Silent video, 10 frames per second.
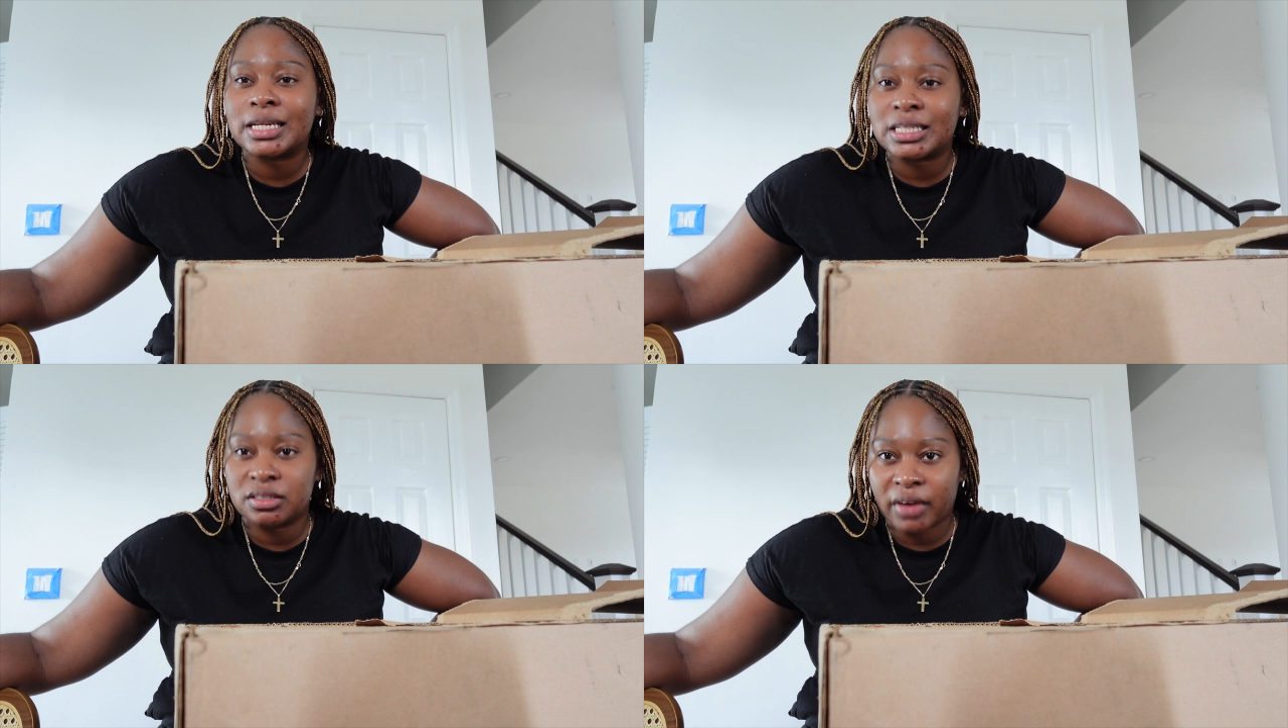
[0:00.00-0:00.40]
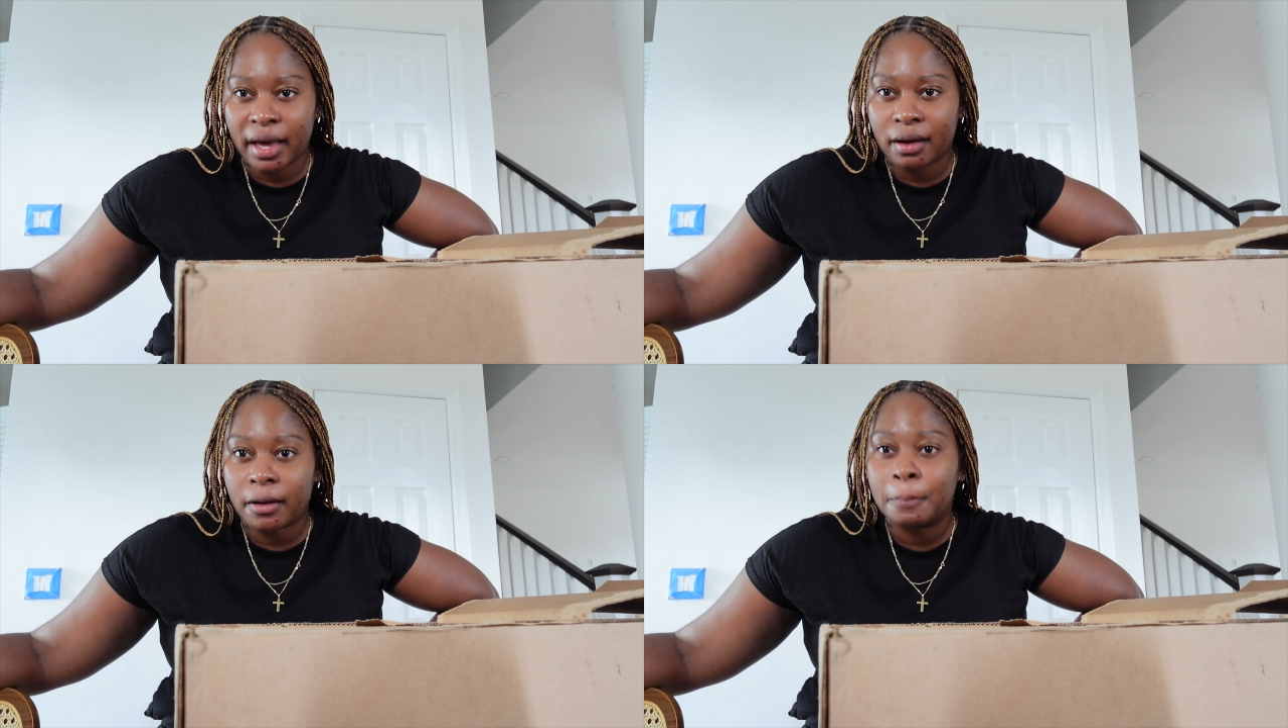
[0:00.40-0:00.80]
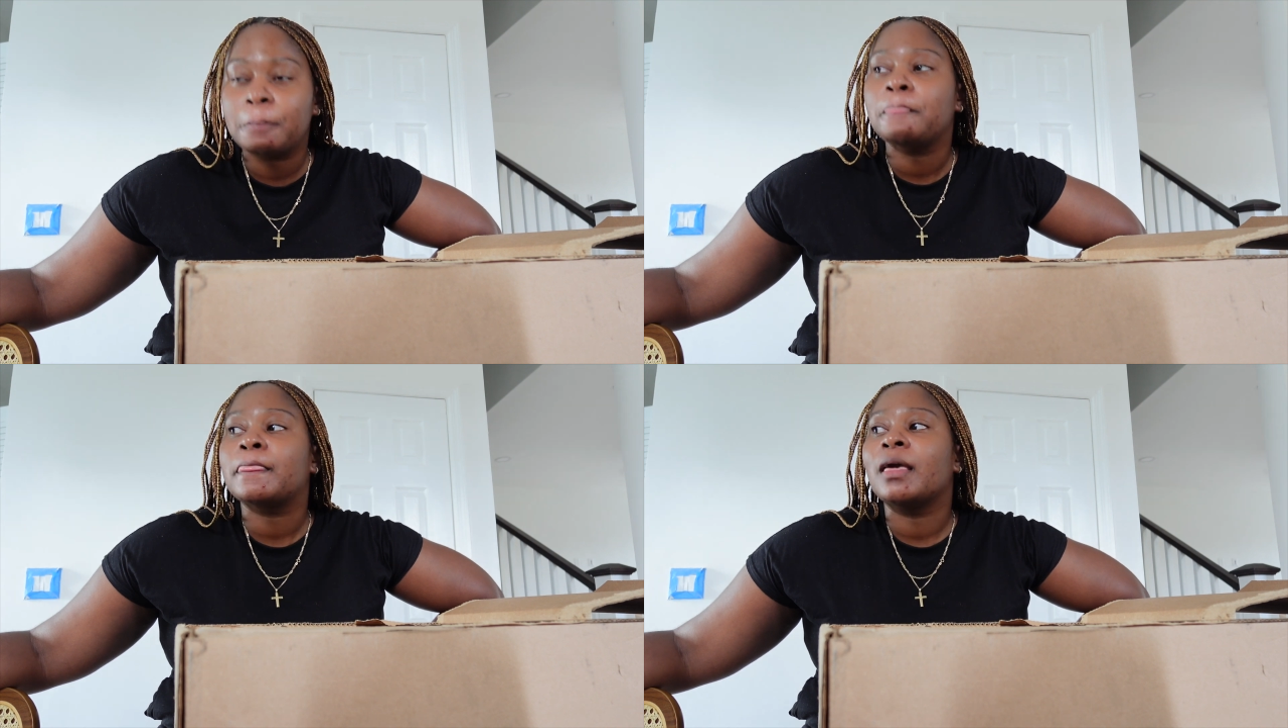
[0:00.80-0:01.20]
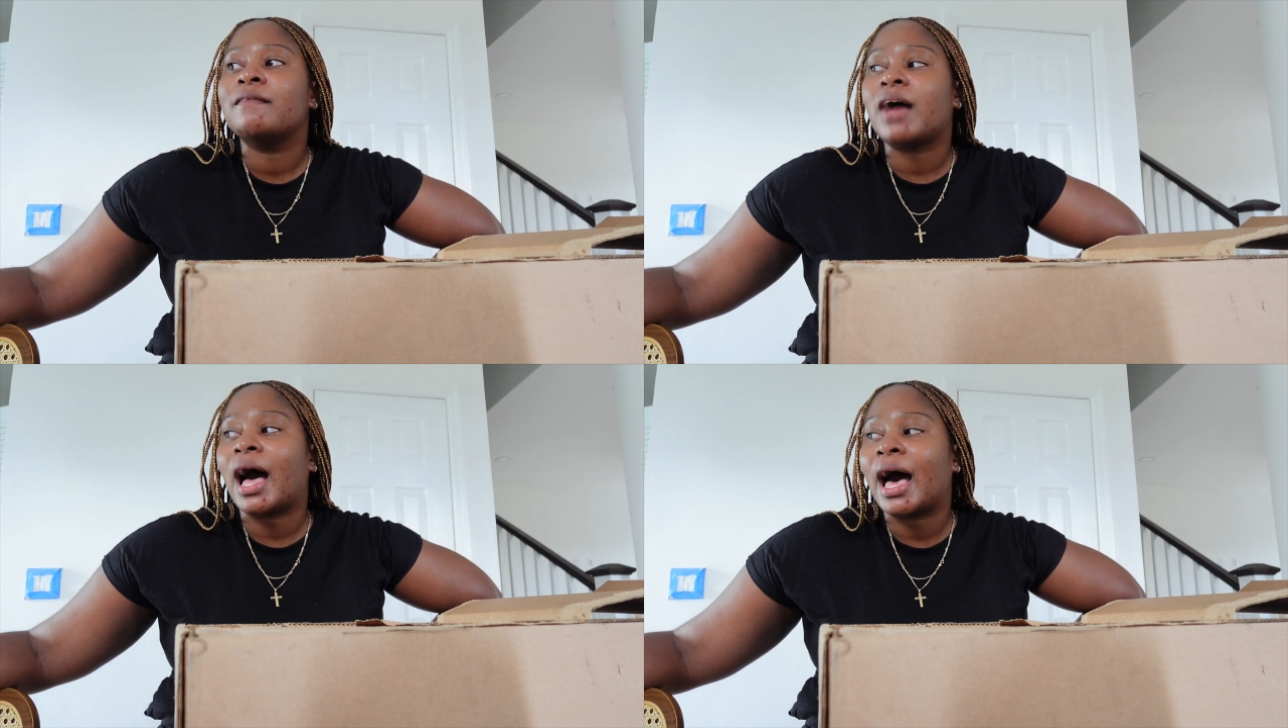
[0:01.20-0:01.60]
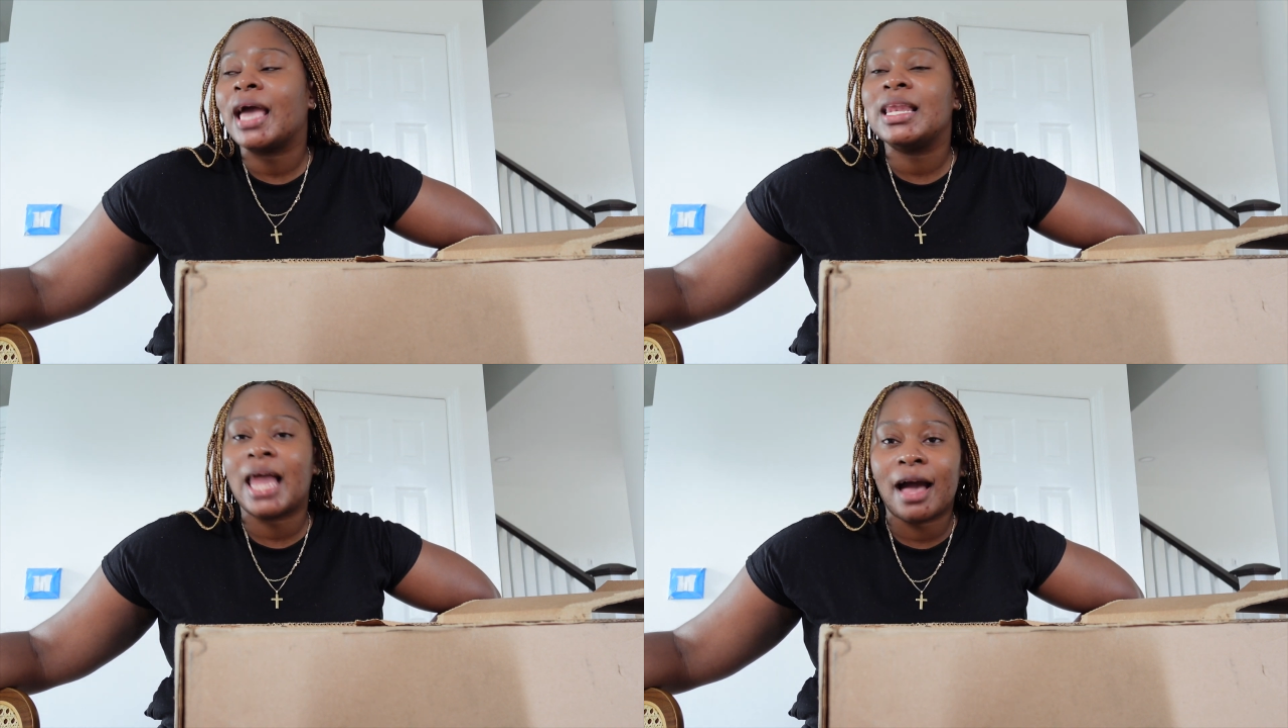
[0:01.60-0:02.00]
this fire. If I
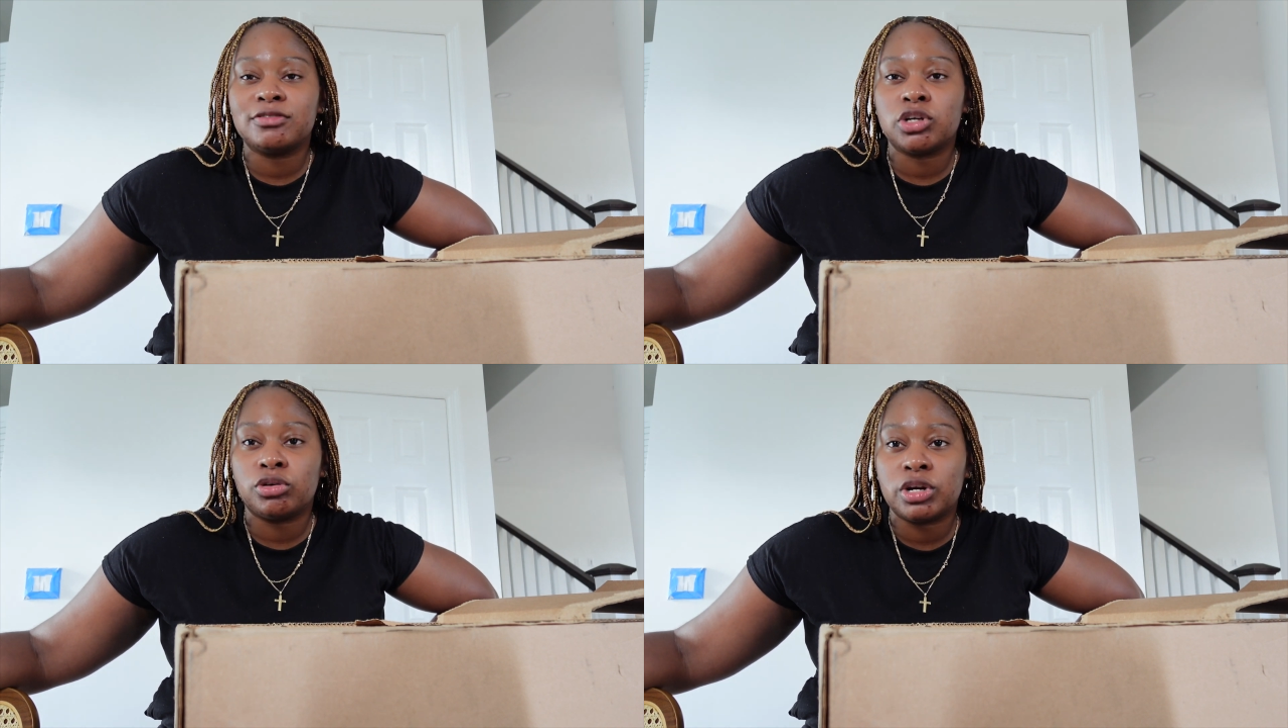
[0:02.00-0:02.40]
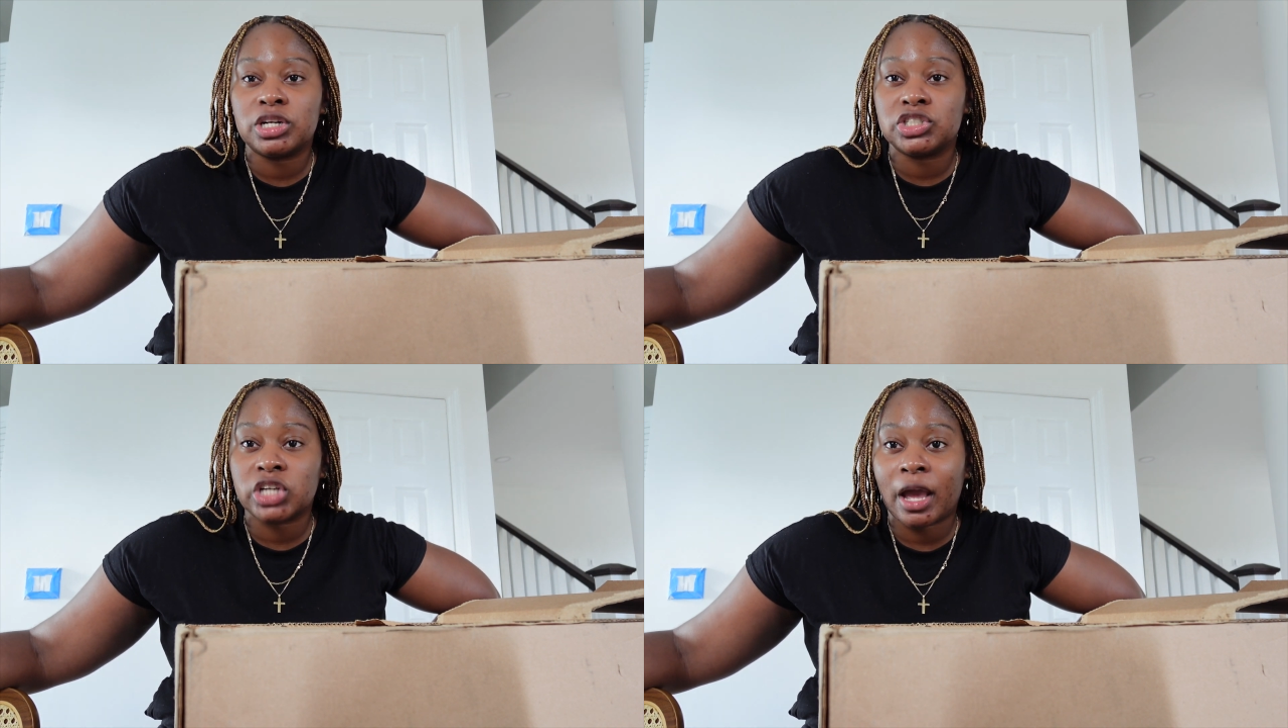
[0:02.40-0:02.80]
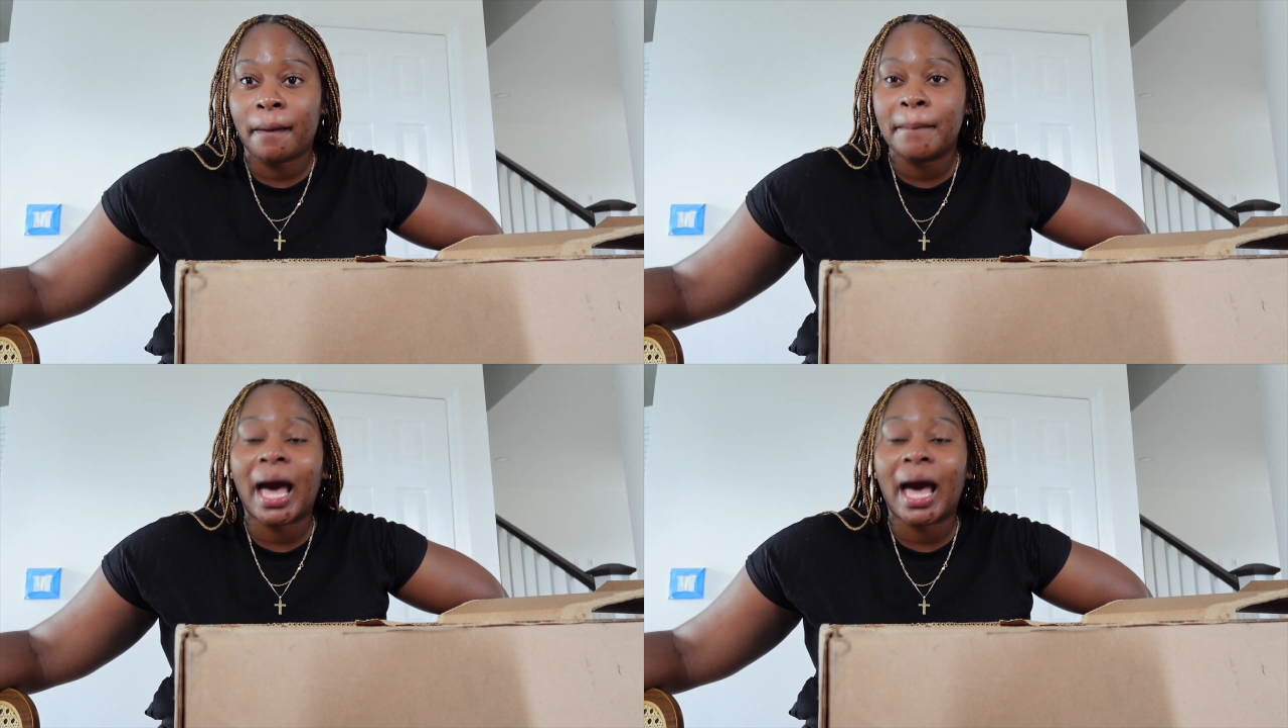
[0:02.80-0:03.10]
left to go to the gym,